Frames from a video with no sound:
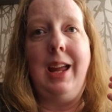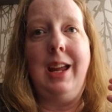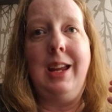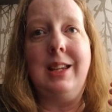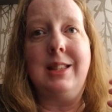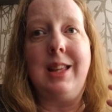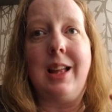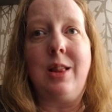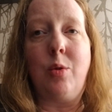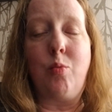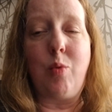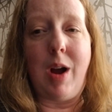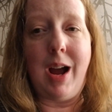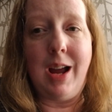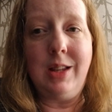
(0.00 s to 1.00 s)
is that the
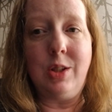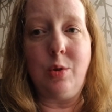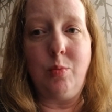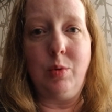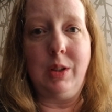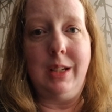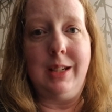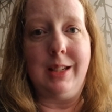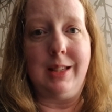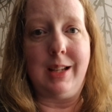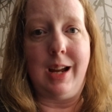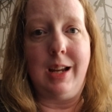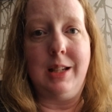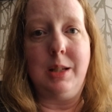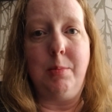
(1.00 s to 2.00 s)
rides are really
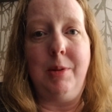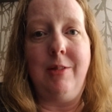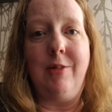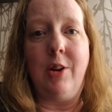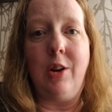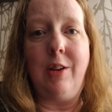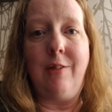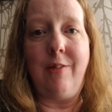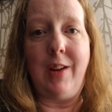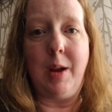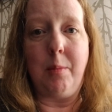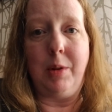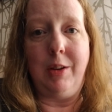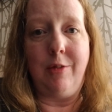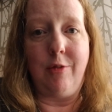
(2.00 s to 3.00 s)
designed to be very
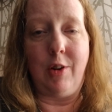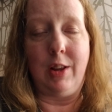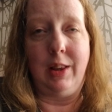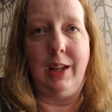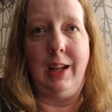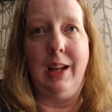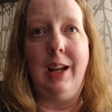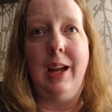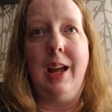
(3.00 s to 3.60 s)
family friendly.